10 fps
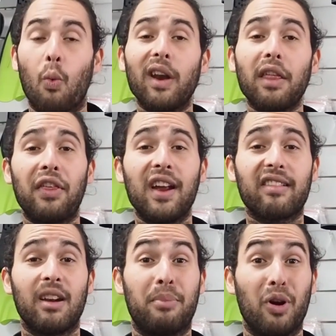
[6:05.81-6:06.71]
One of the things
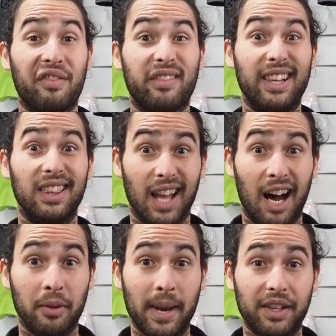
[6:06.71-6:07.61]
that I personally
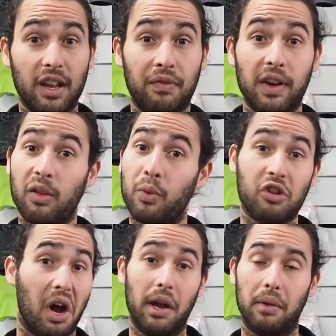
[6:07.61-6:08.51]
love about these fins,
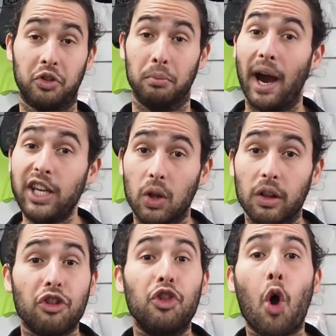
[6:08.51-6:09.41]
which I, to my
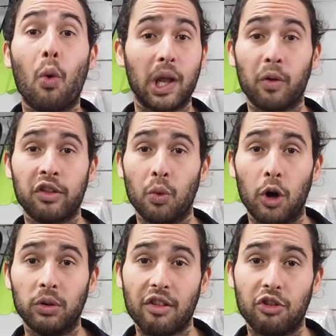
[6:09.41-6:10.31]
knowledge no one else in the
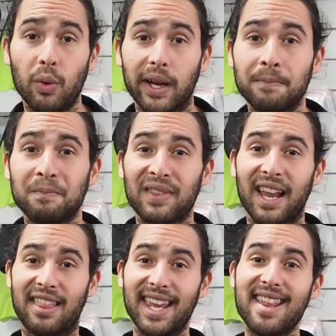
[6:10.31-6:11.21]
world is doing,
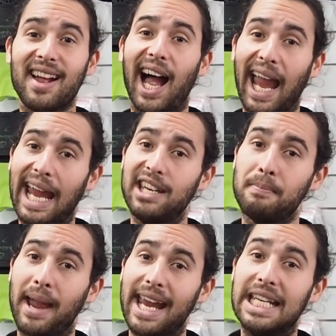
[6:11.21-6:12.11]
is these are
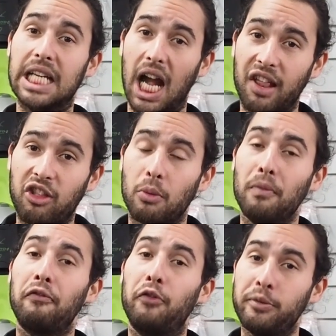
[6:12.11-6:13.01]
handmade custom
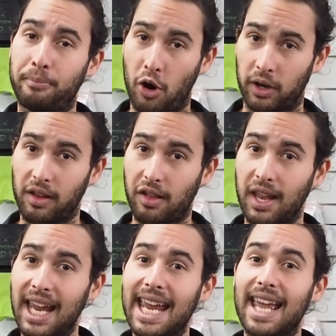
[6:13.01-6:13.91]
foot pockets.
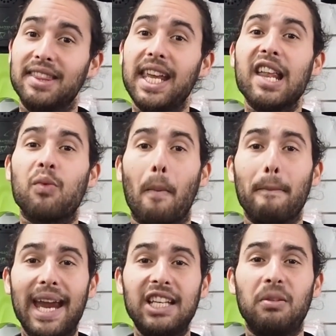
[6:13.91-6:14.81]
These were
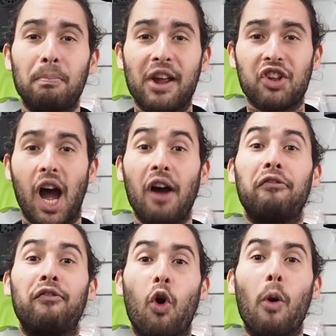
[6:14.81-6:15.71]
made to measure
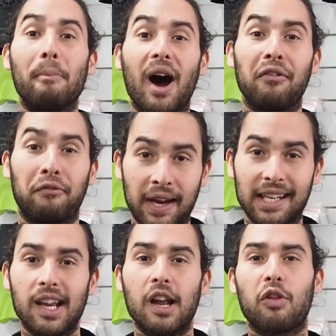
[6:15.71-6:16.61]
for my
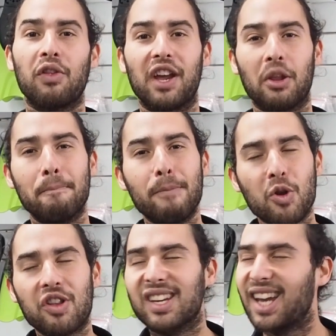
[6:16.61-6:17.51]
feet, so they are the
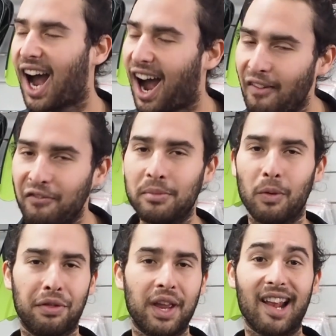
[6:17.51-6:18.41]
most
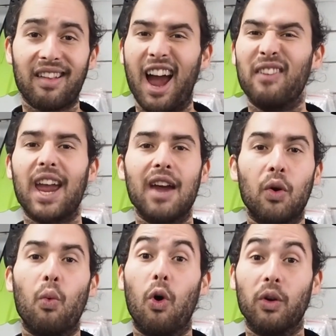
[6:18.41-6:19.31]
comfortable things I've ever
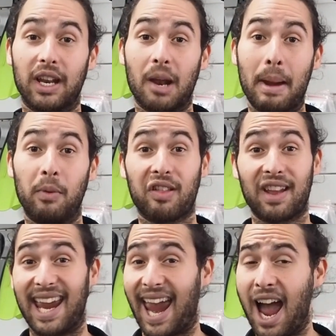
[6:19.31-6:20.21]
worn, and I'm able to
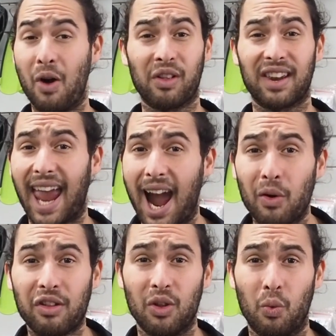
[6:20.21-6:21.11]
stay hours and
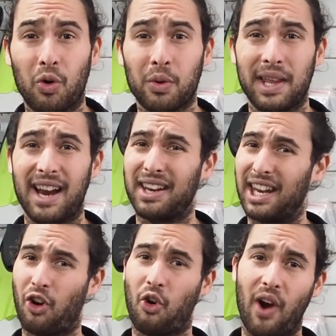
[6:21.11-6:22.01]
hours in the water without
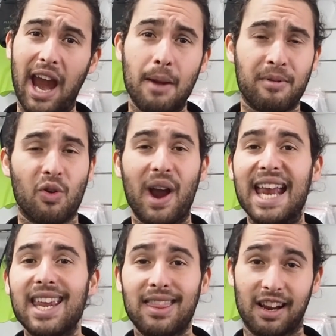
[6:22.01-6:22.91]
getting cramps or
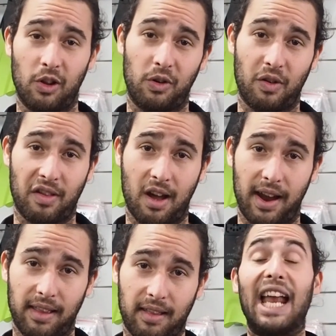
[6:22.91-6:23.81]
anything along those lines.